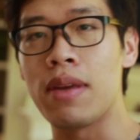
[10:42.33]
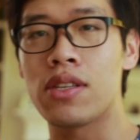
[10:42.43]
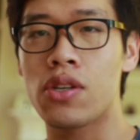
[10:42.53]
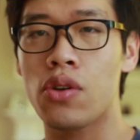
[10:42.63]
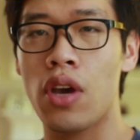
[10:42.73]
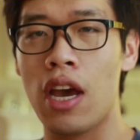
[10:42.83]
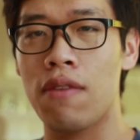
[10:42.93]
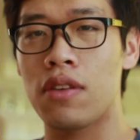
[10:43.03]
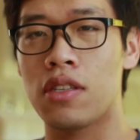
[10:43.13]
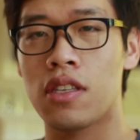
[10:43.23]
And so you
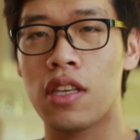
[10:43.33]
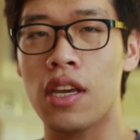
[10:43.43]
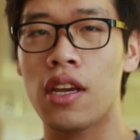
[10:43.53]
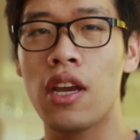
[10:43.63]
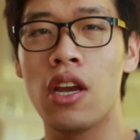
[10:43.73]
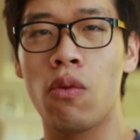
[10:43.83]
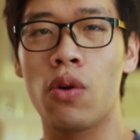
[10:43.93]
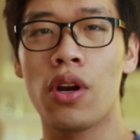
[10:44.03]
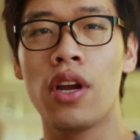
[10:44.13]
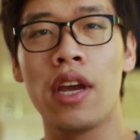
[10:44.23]
have this thing
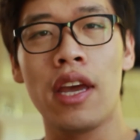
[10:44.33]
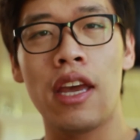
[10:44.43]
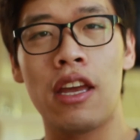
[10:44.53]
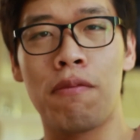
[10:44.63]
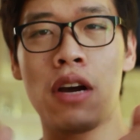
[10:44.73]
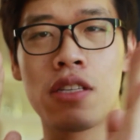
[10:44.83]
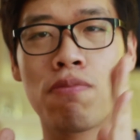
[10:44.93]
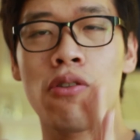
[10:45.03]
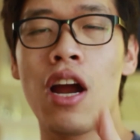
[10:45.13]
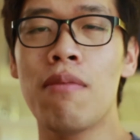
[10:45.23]
where as a
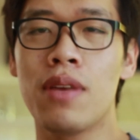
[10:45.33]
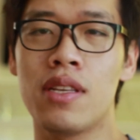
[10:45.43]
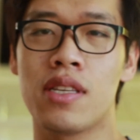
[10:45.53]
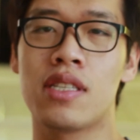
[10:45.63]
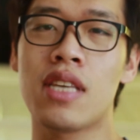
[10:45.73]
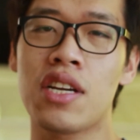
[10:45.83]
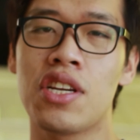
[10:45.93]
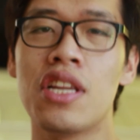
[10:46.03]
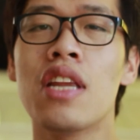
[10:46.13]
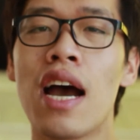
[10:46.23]
prime lens, it's
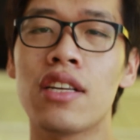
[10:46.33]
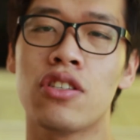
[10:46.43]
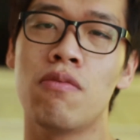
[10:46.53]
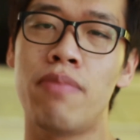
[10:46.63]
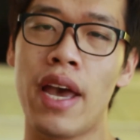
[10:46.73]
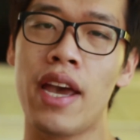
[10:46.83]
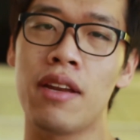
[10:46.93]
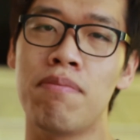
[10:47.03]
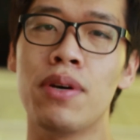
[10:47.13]
actually not too bad.